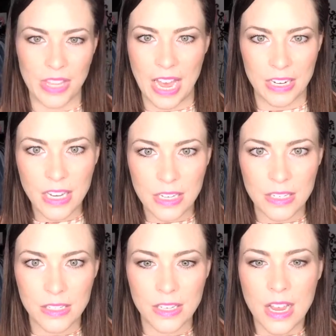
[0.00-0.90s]

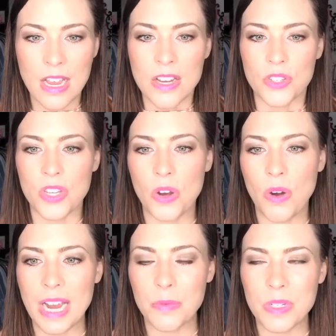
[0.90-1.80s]
is. So
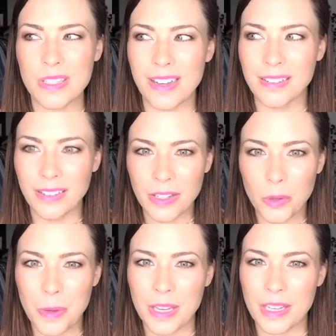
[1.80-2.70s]
I was a little
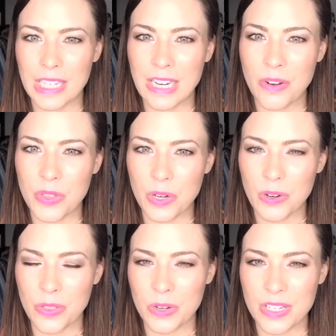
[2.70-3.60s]
bit,
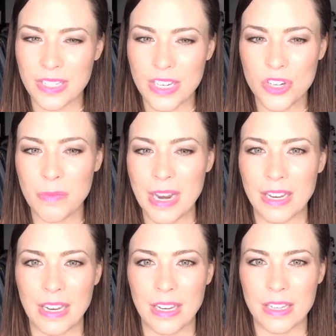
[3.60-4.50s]
their decision
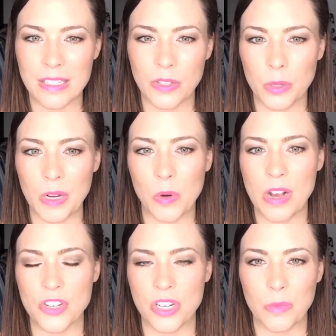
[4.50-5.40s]
making is a little bit
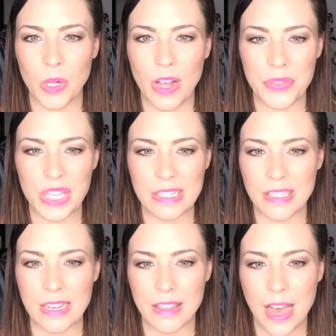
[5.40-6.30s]
questionable on things
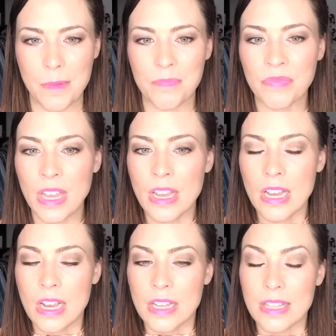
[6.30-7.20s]
like that.
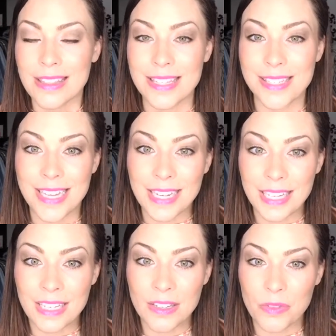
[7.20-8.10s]
The
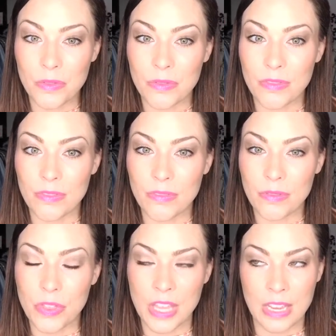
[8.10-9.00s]
second
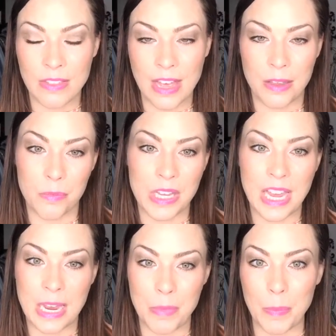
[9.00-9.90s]
thing that
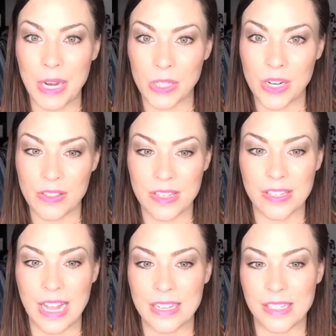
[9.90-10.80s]
became apparent this
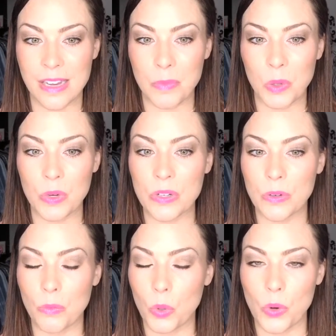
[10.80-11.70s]
last summer
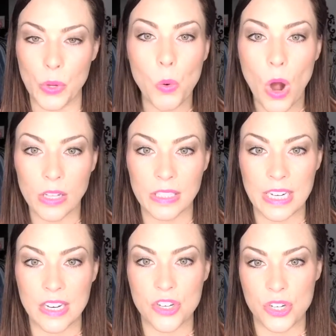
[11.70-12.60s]
were the quality
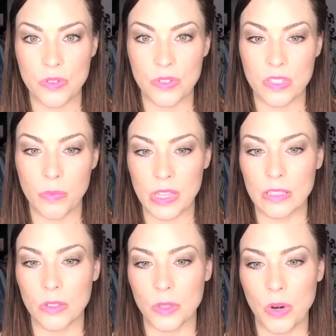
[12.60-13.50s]
issues with
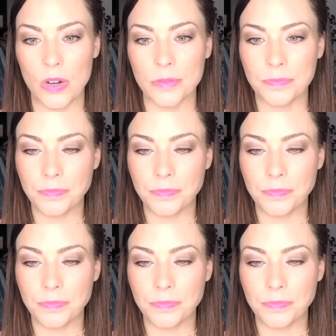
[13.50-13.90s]
LuLaRoe.